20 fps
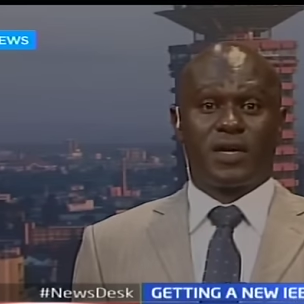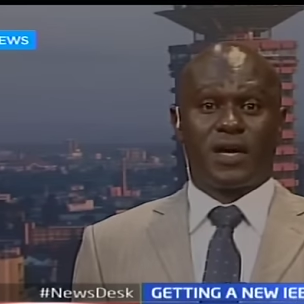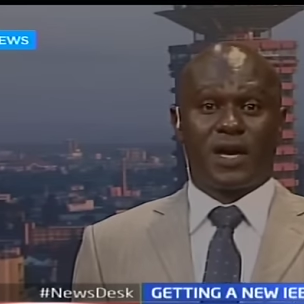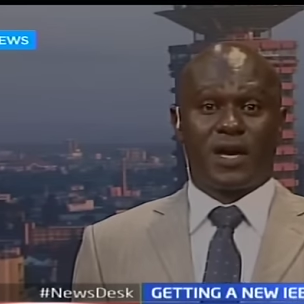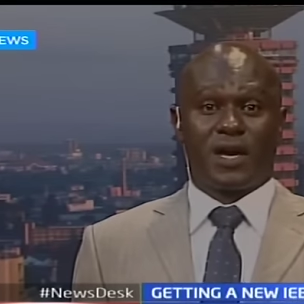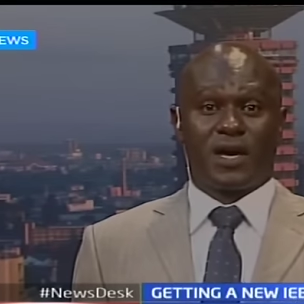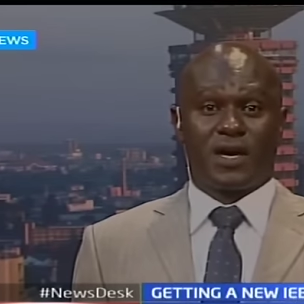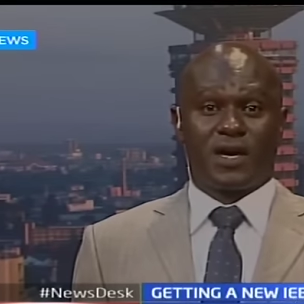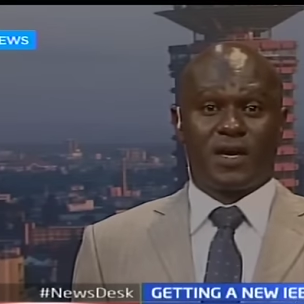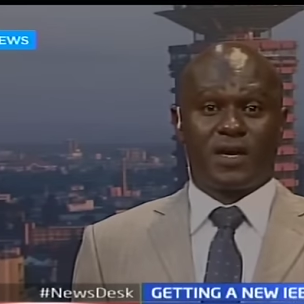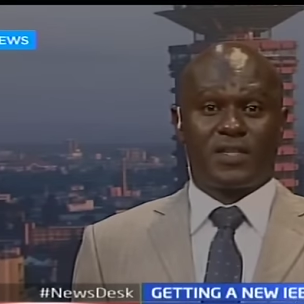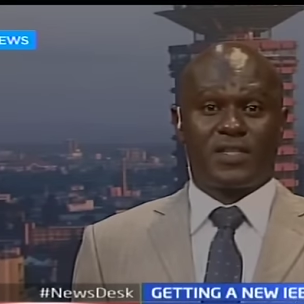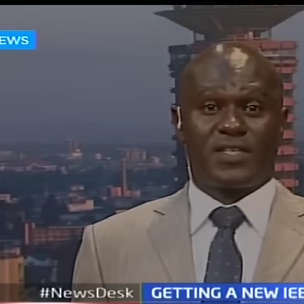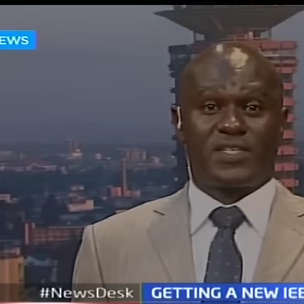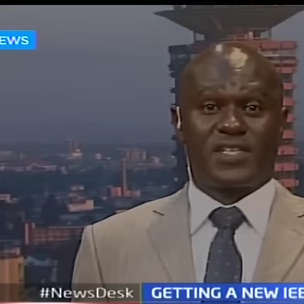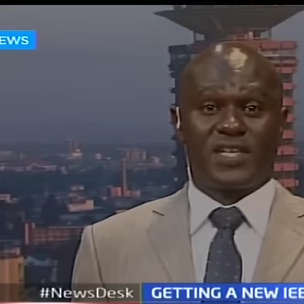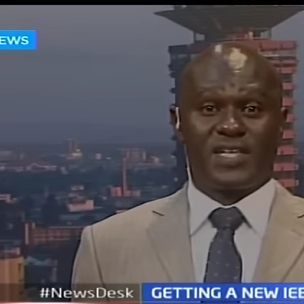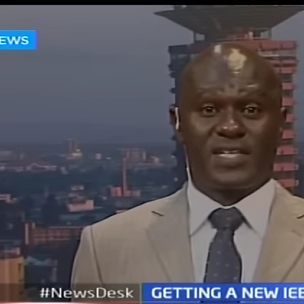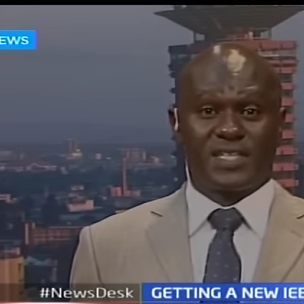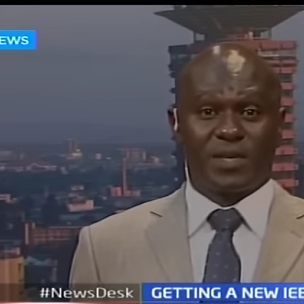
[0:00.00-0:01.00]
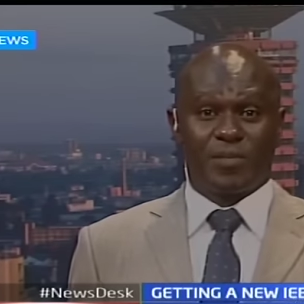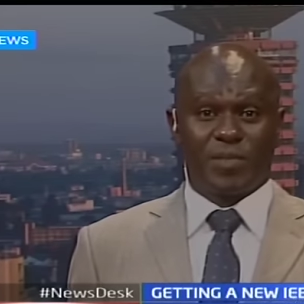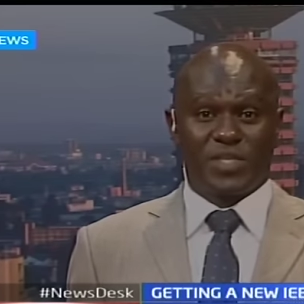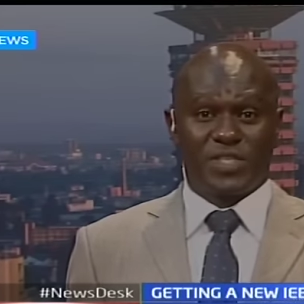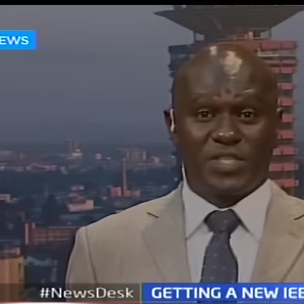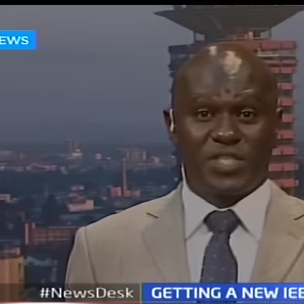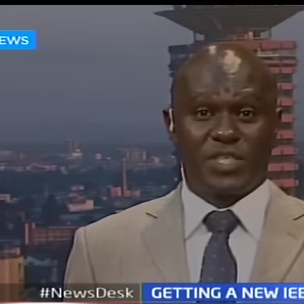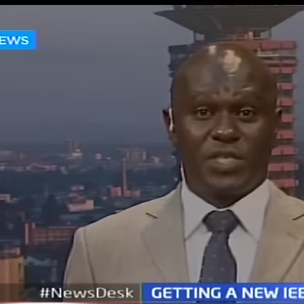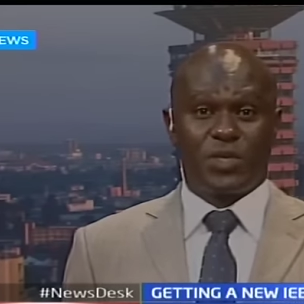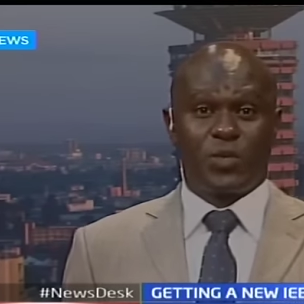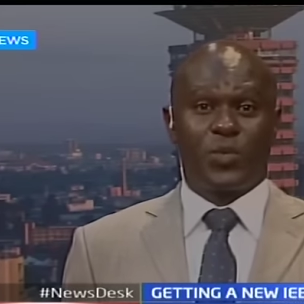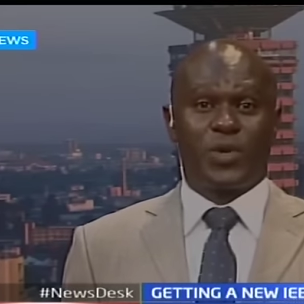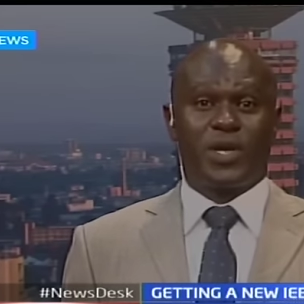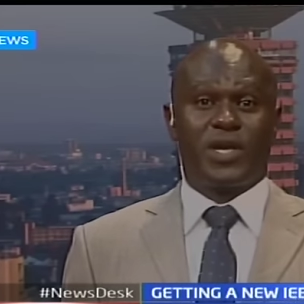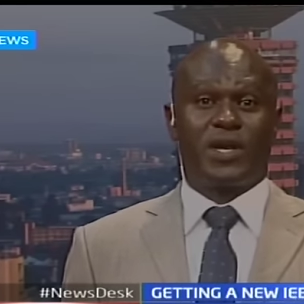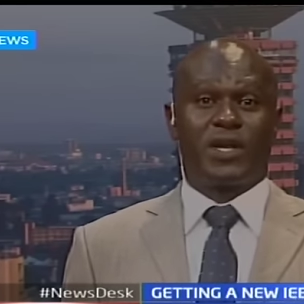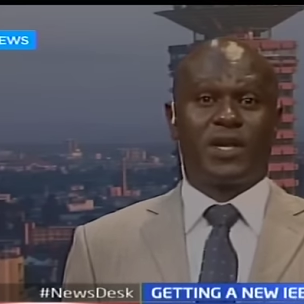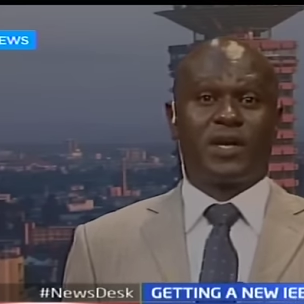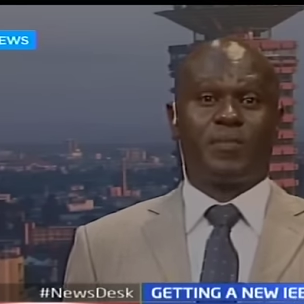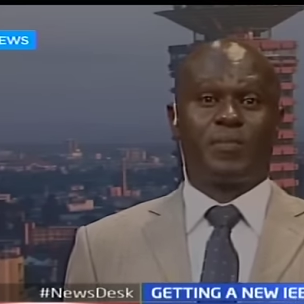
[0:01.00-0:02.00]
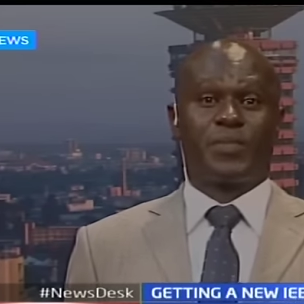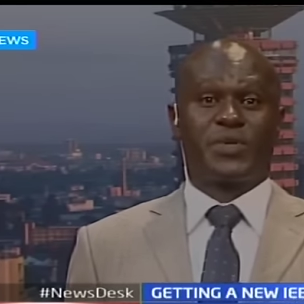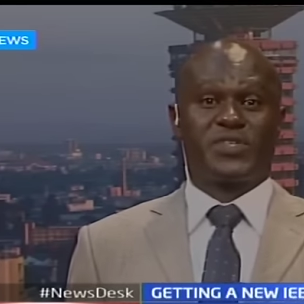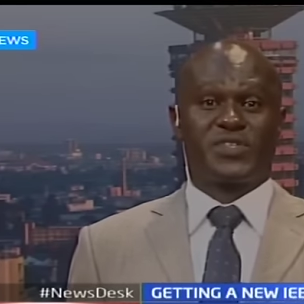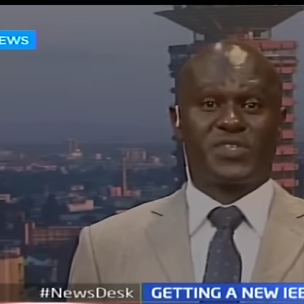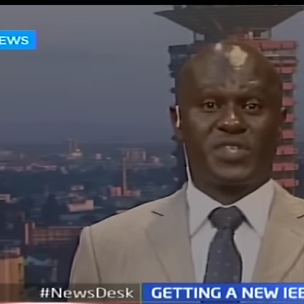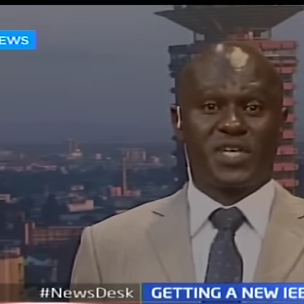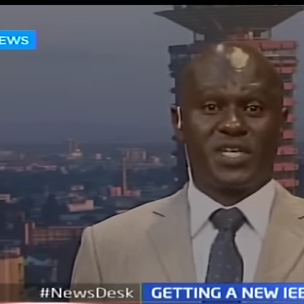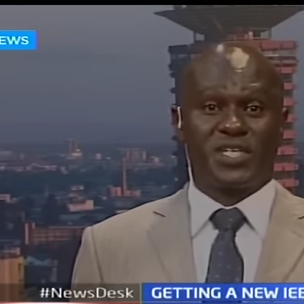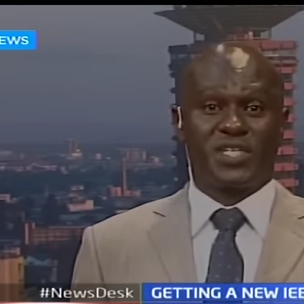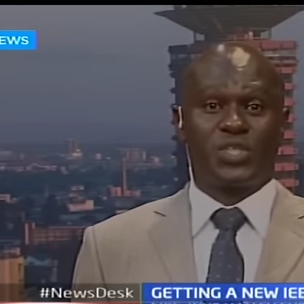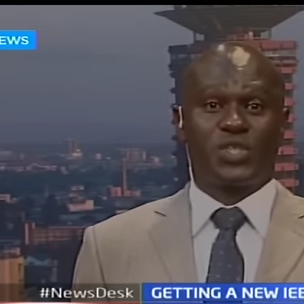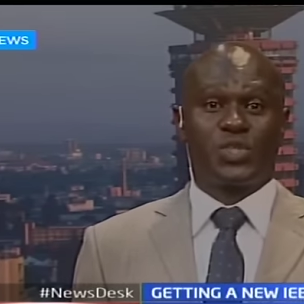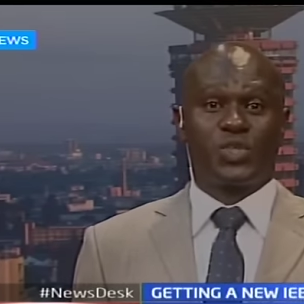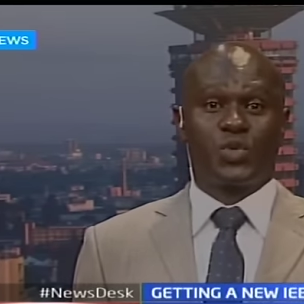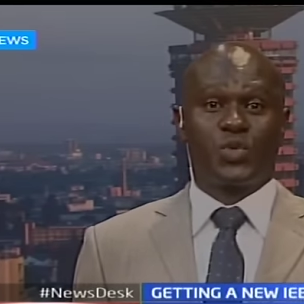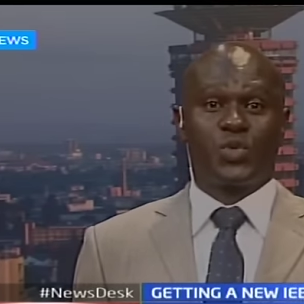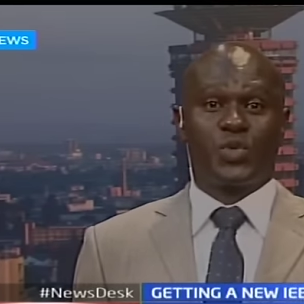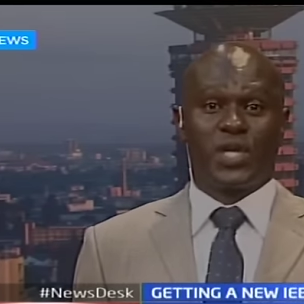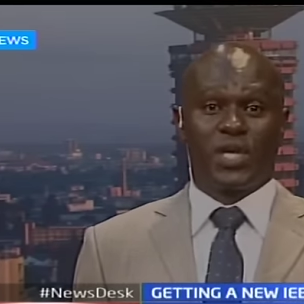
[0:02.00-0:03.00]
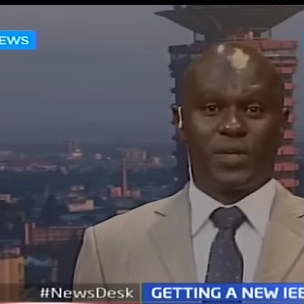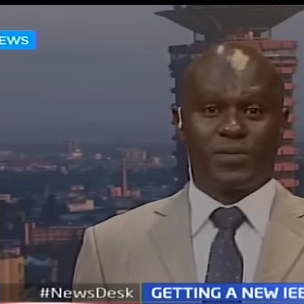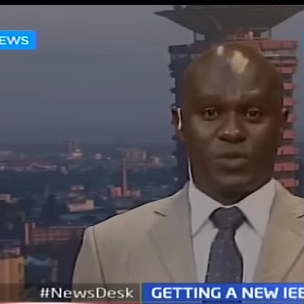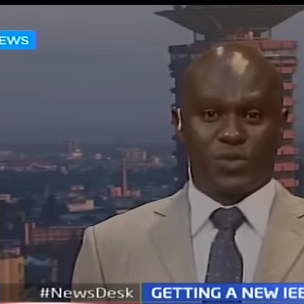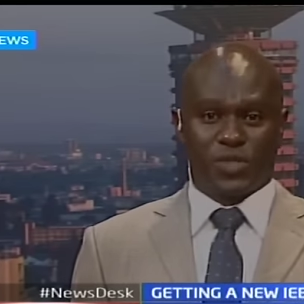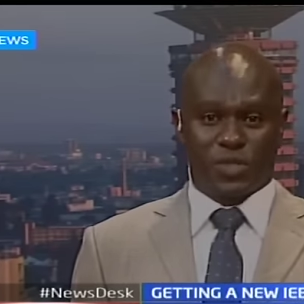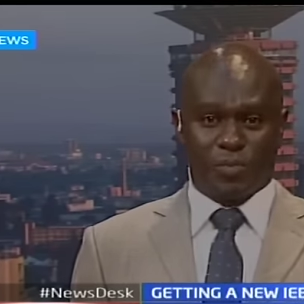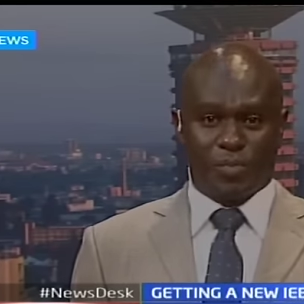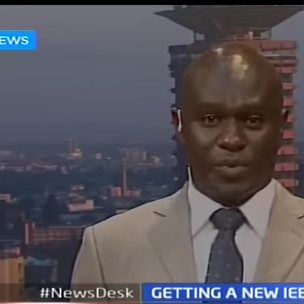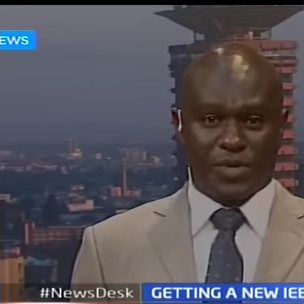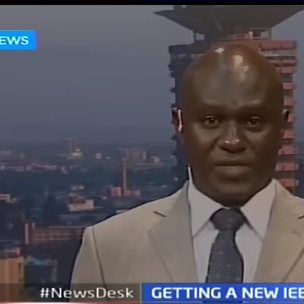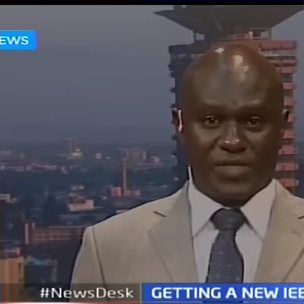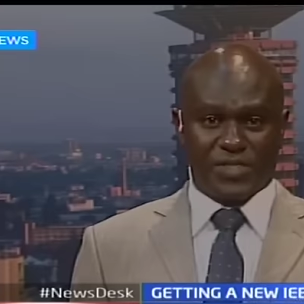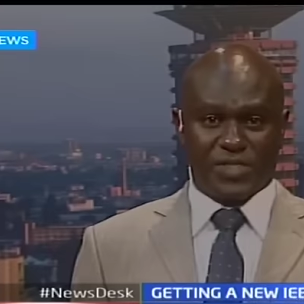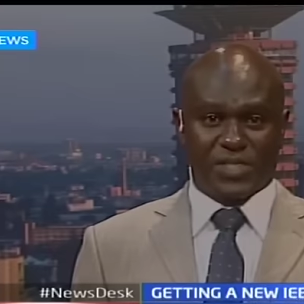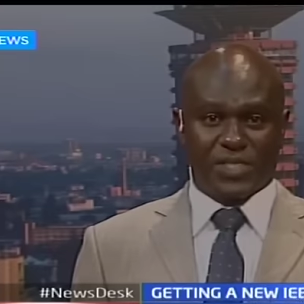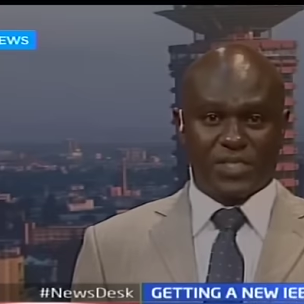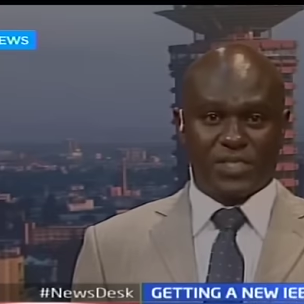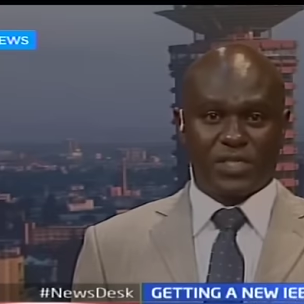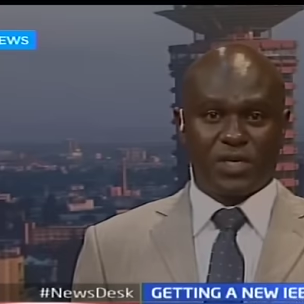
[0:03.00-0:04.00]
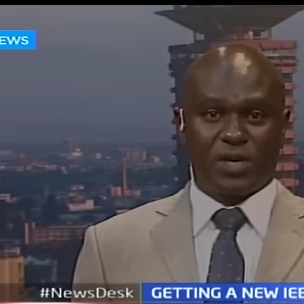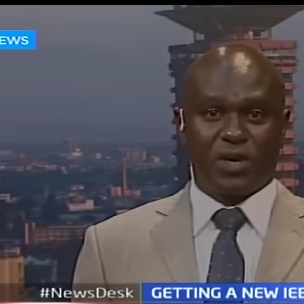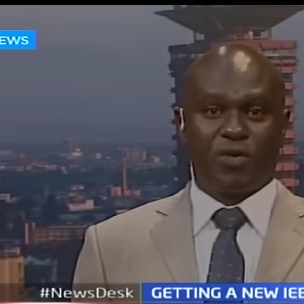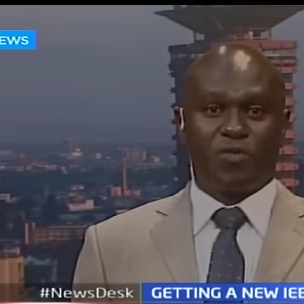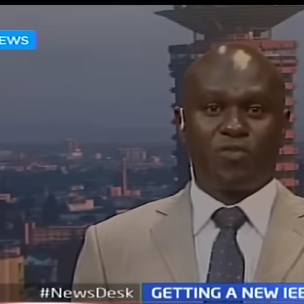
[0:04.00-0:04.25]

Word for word: uh, the select committee will present two names to the president